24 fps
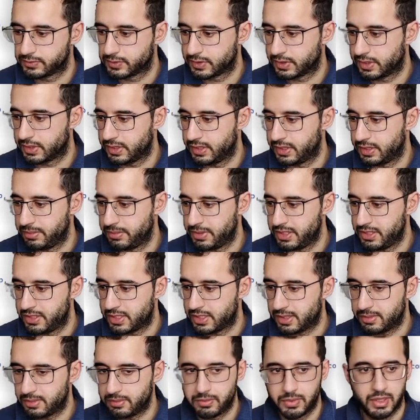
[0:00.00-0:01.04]
In the
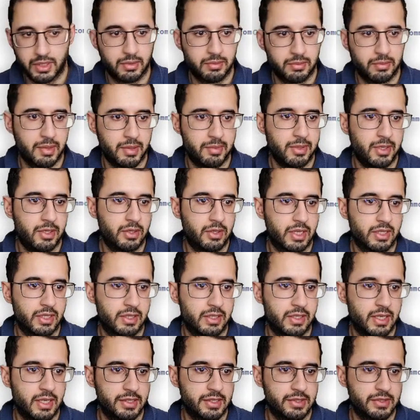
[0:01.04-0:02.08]
meantime, we can maybe look at
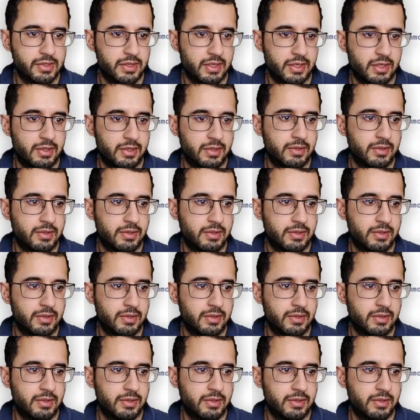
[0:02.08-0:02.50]
the next thing.